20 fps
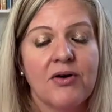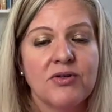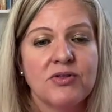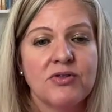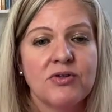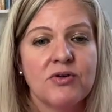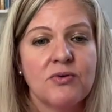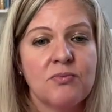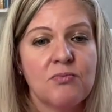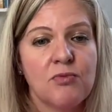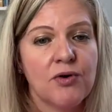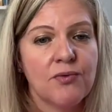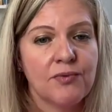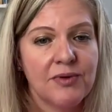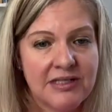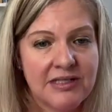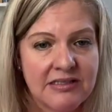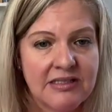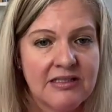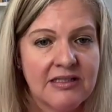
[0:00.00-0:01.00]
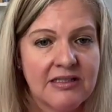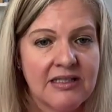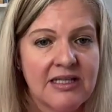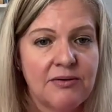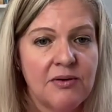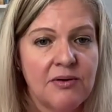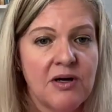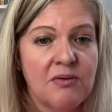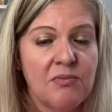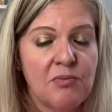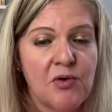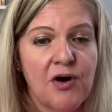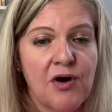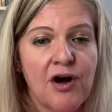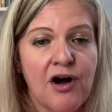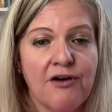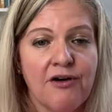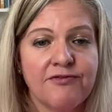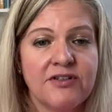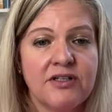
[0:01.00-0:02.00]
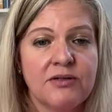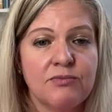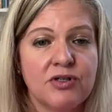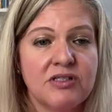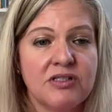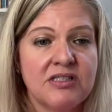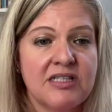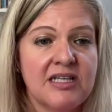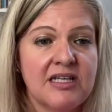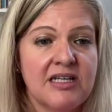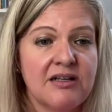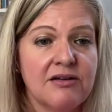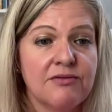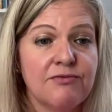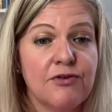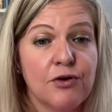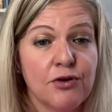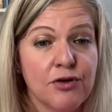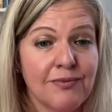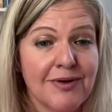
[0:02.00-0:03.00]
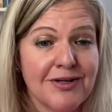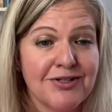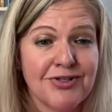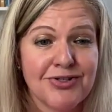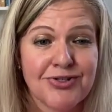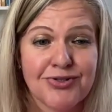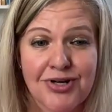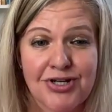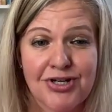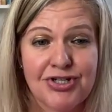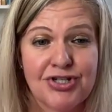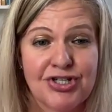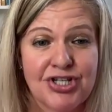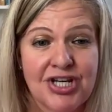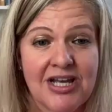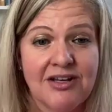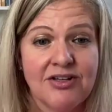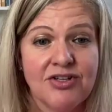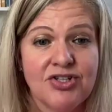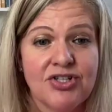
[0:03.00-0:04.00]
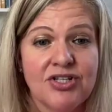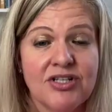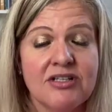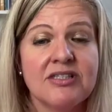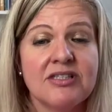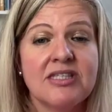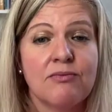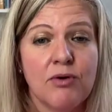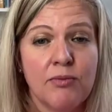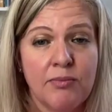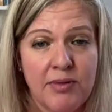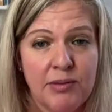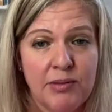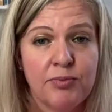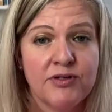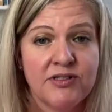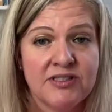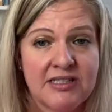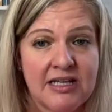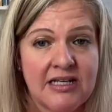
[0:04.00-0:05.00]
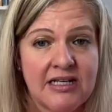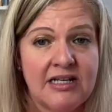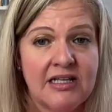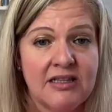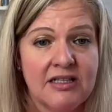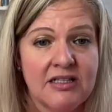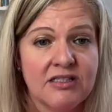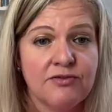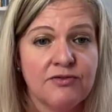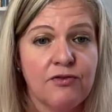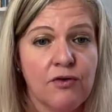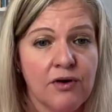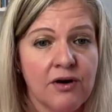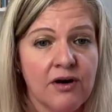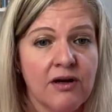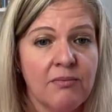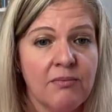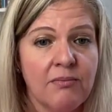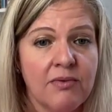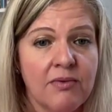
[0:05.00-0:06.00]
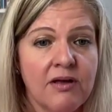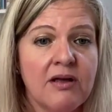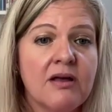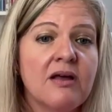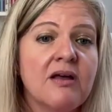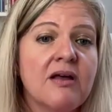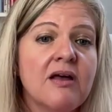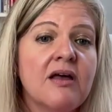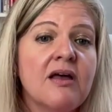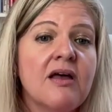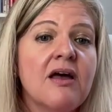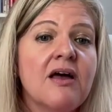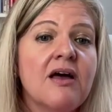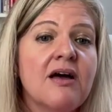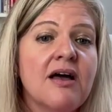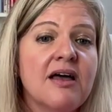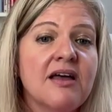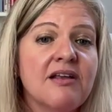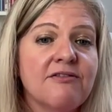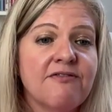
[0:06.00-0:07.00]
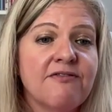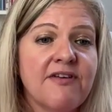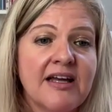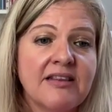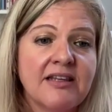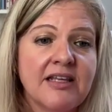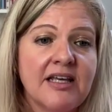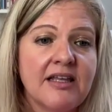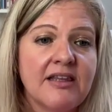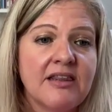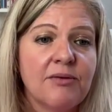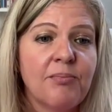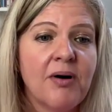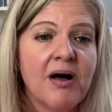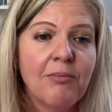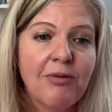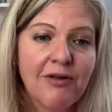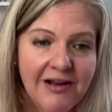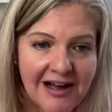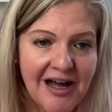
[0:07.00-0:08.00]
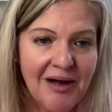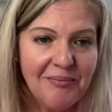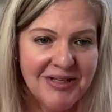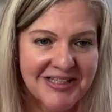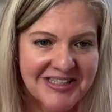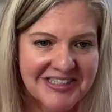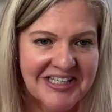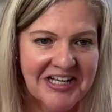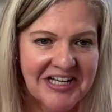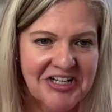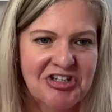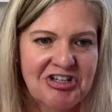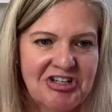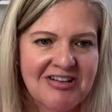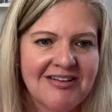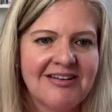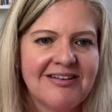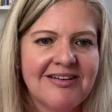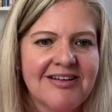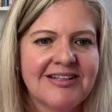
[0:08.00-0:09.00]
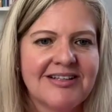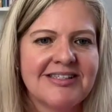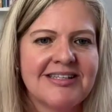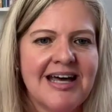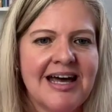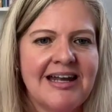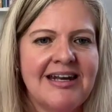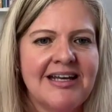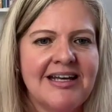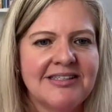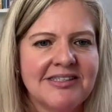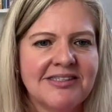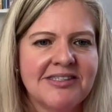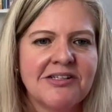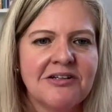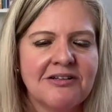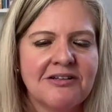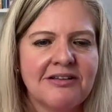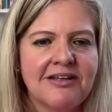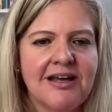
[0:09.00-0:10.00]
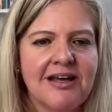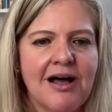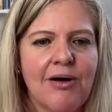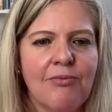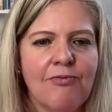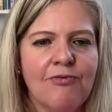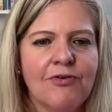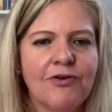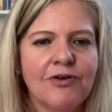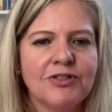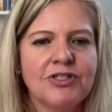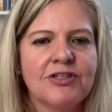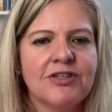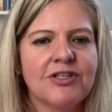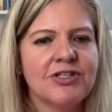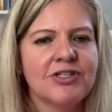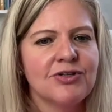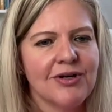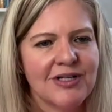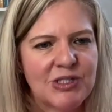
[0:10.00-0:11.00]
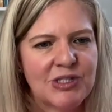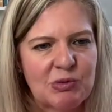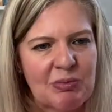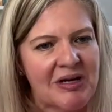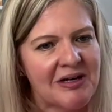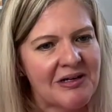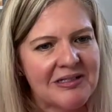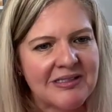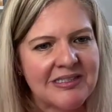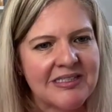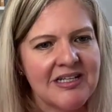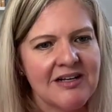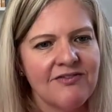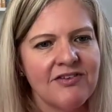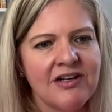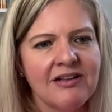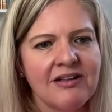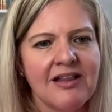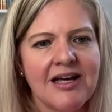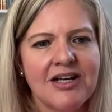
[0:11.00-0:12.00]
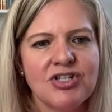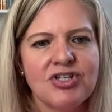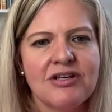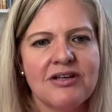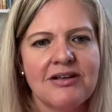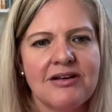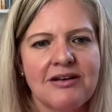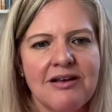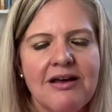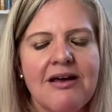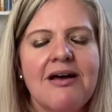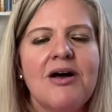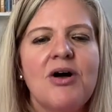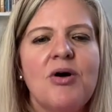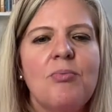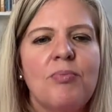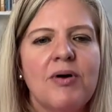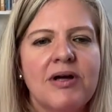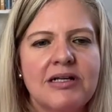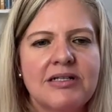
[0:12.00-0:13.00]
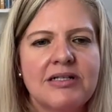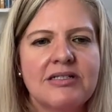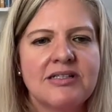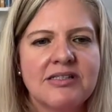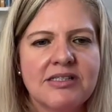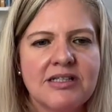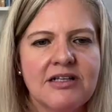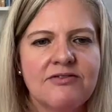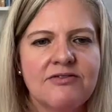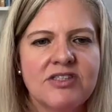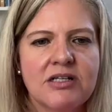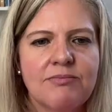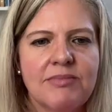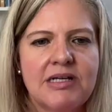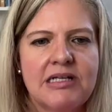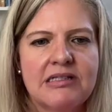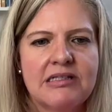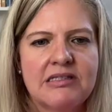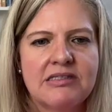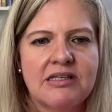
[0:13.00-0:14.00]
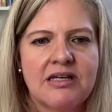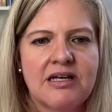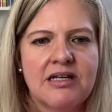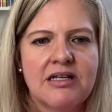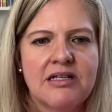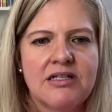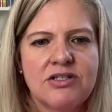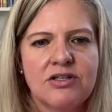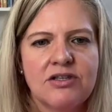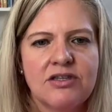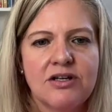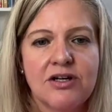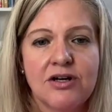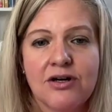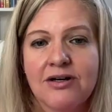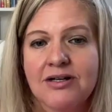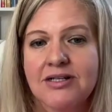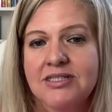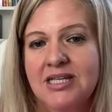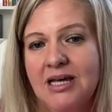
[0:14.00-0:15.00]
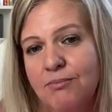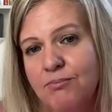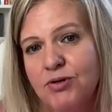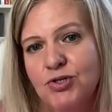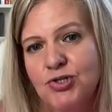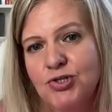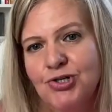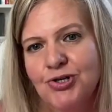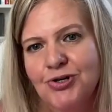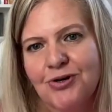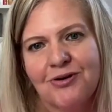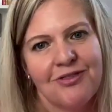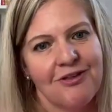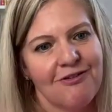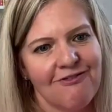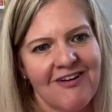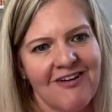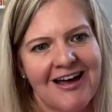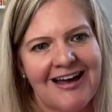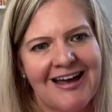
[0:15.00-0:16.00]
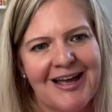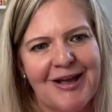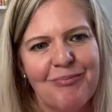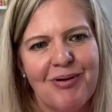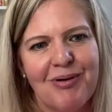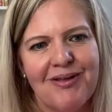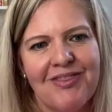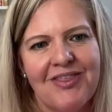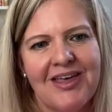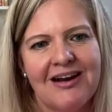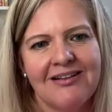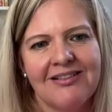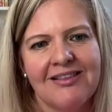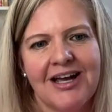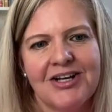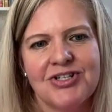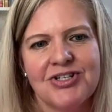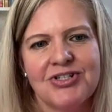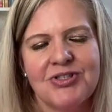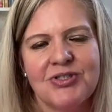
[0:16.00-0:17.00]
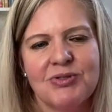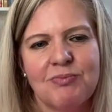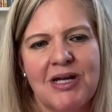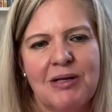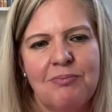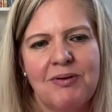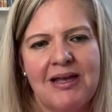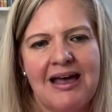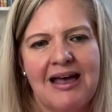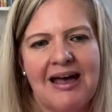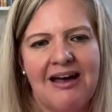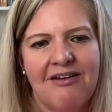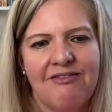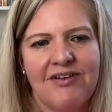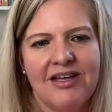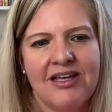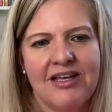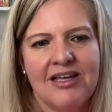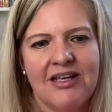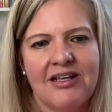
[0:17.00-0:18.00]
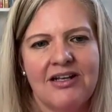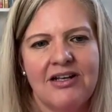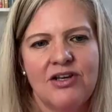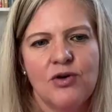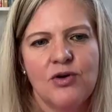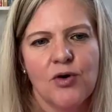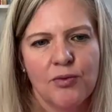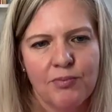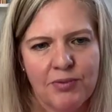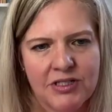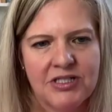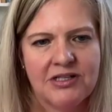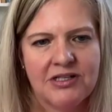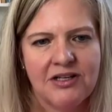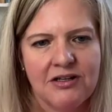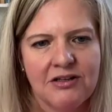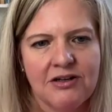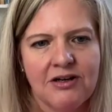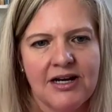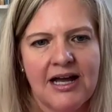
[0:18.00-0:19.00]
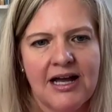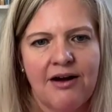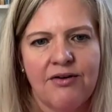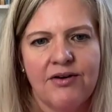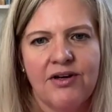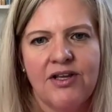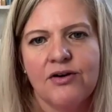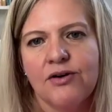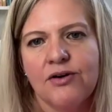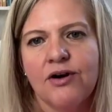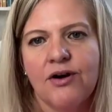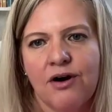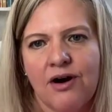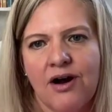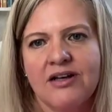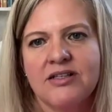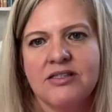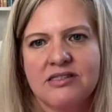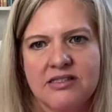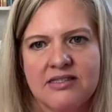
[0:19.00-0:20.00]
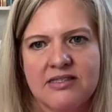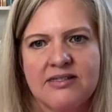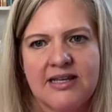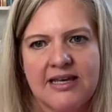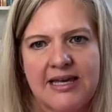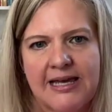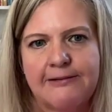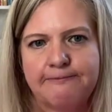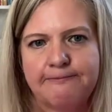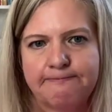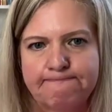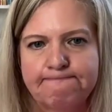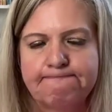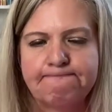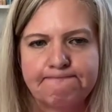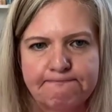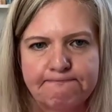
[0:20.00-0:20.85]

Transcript: Also, more recently and more often, we're seeing voter registration challenges that will be presented in this forum. And finally, the public comment section is not necessarily helpful to the transparency of an election, but it does give some insight into the current temperature or the vibe that elections might be having in your particular county or across the state.